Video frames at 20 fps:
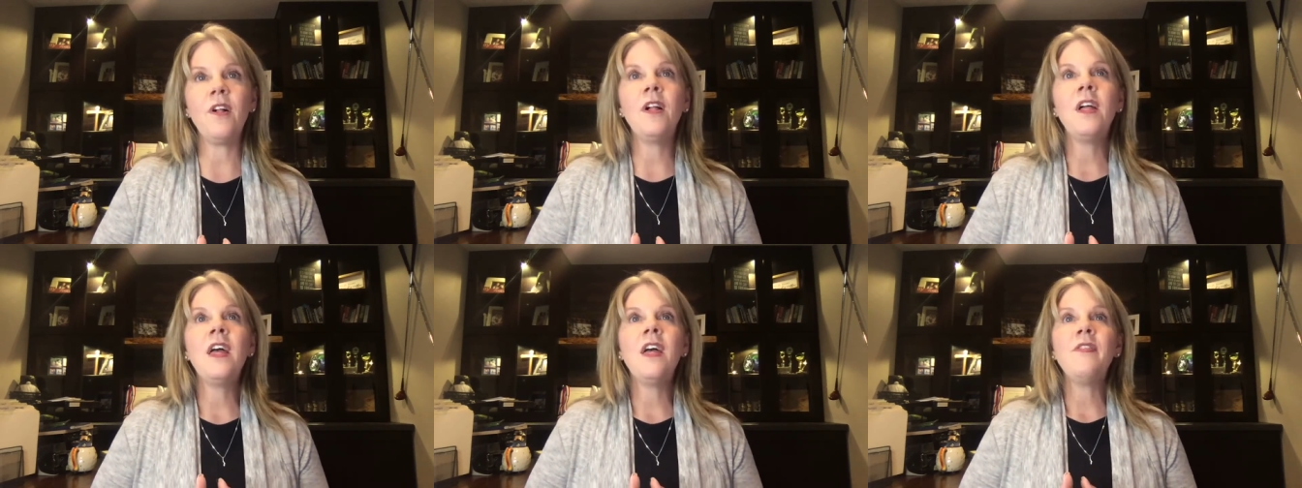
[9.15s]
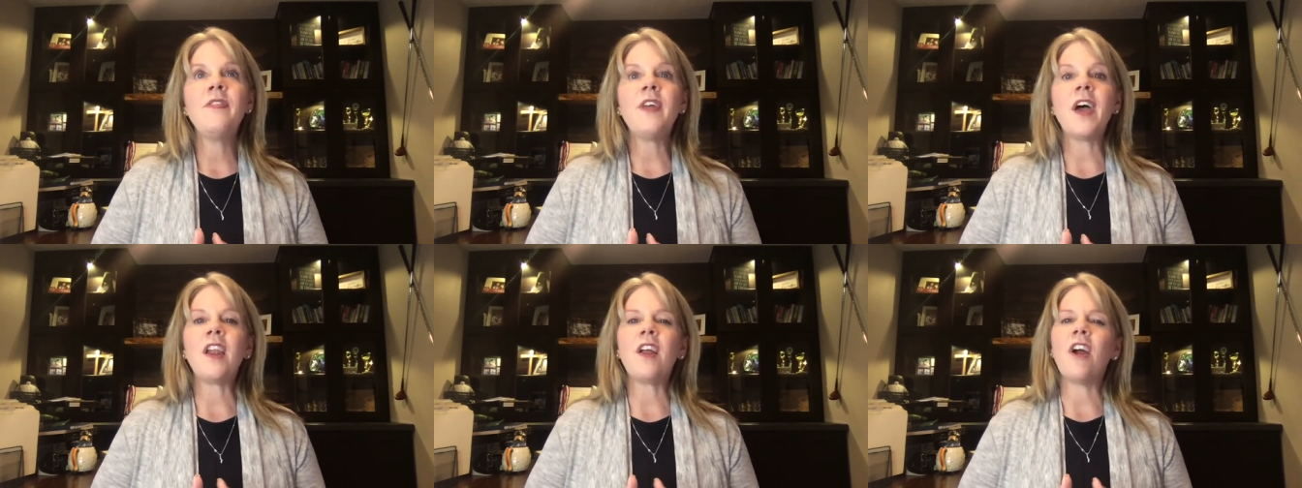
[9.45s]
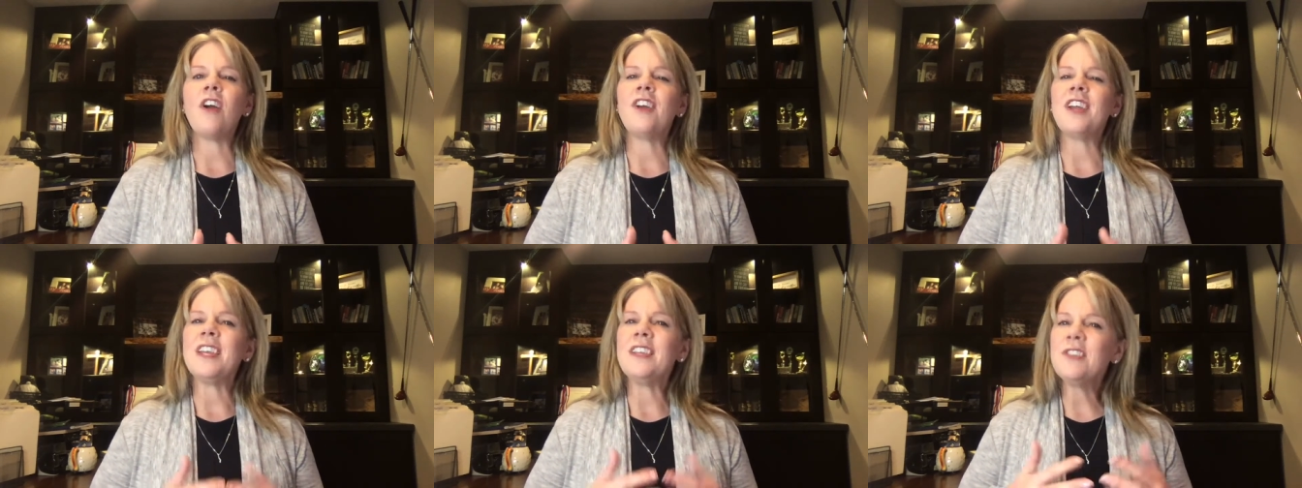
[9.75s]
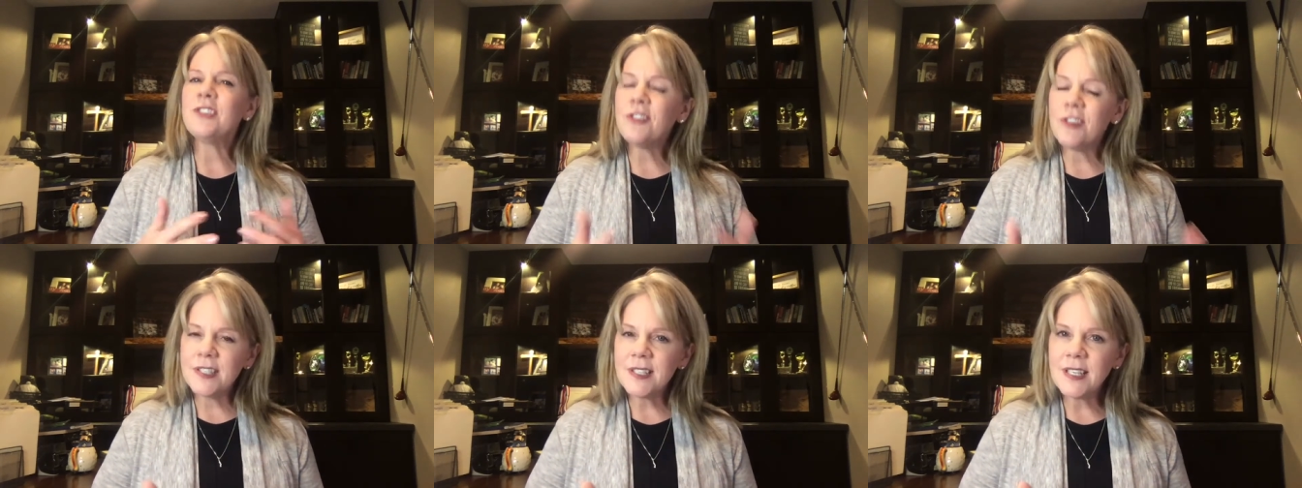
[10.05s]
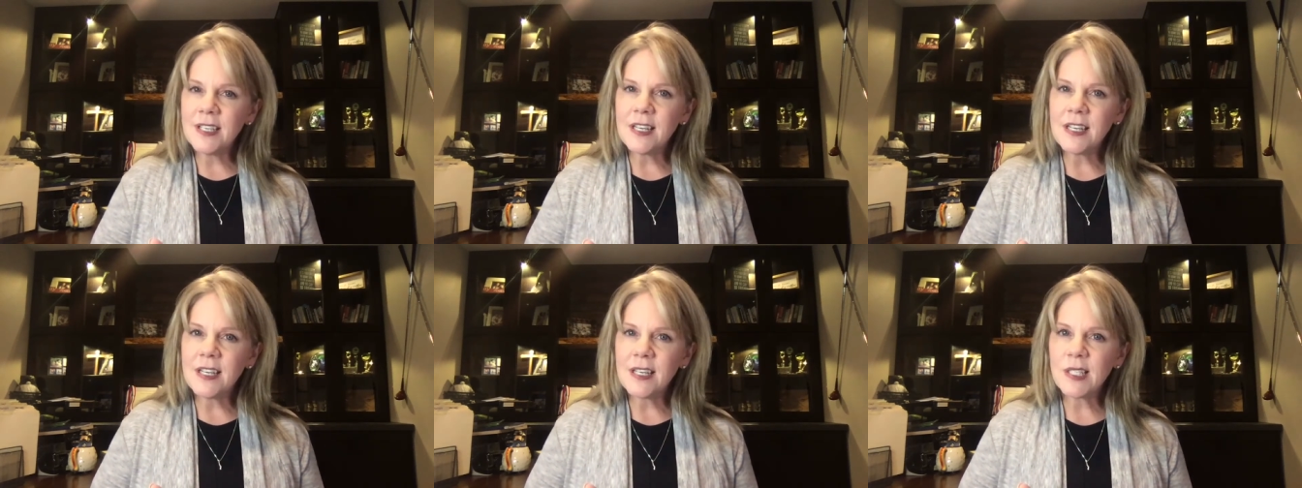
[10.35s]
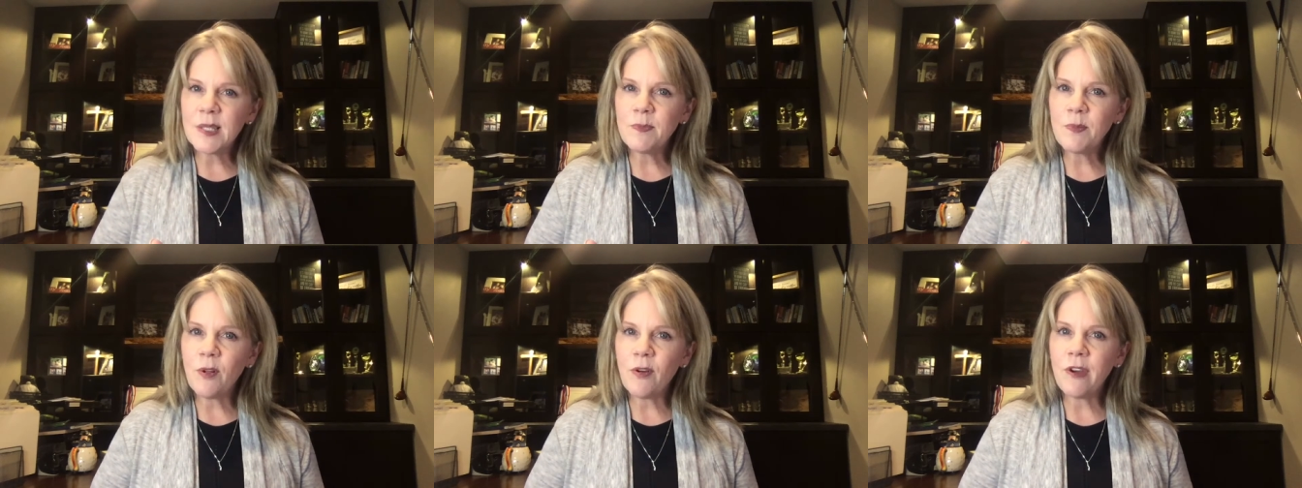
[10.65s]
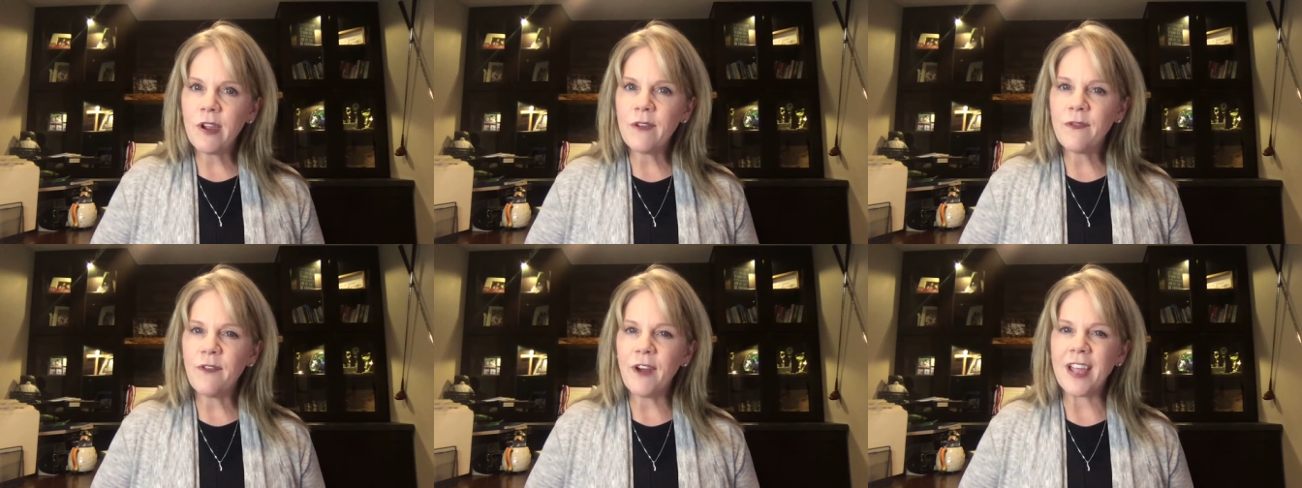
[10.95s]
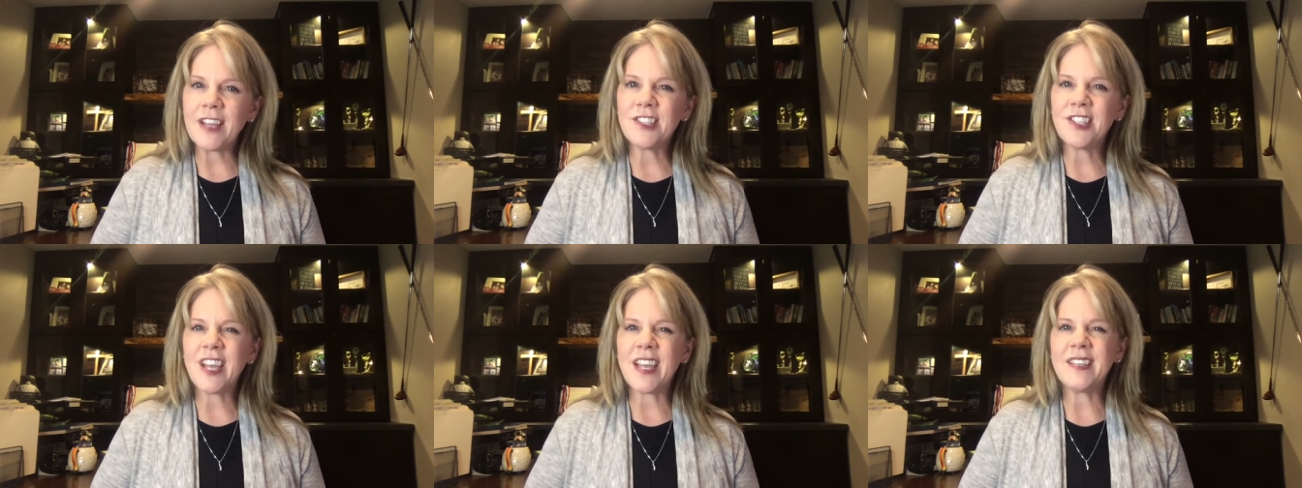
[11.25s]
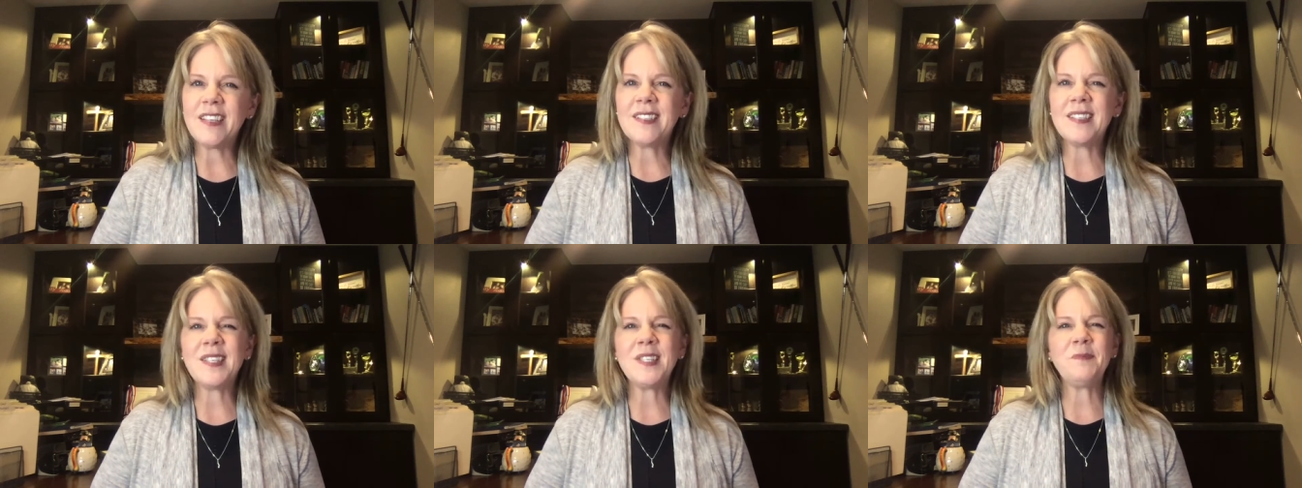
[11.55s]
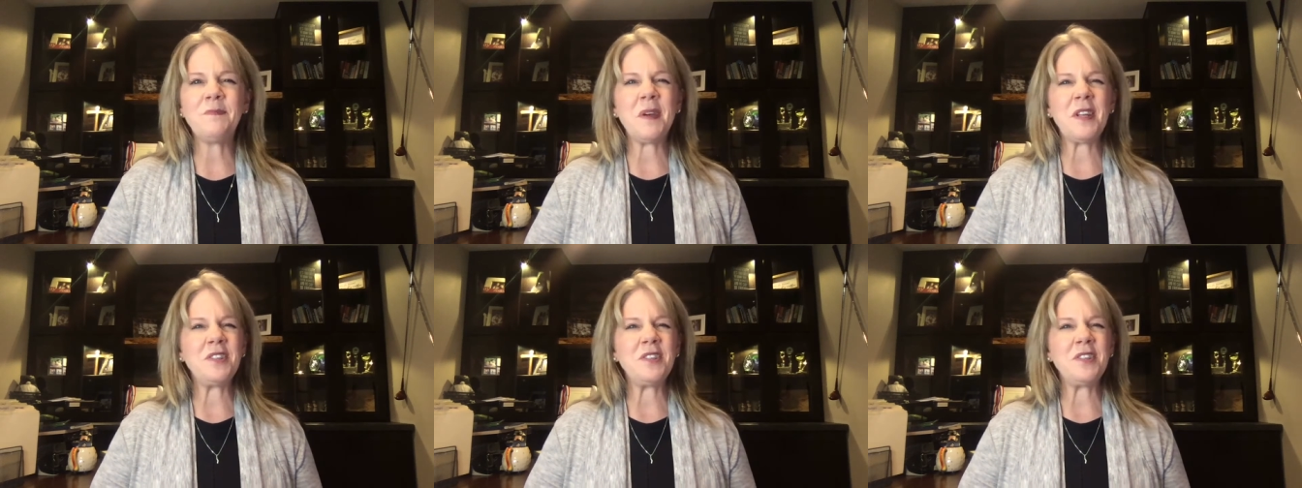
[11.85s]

that are interested in exploring franchises but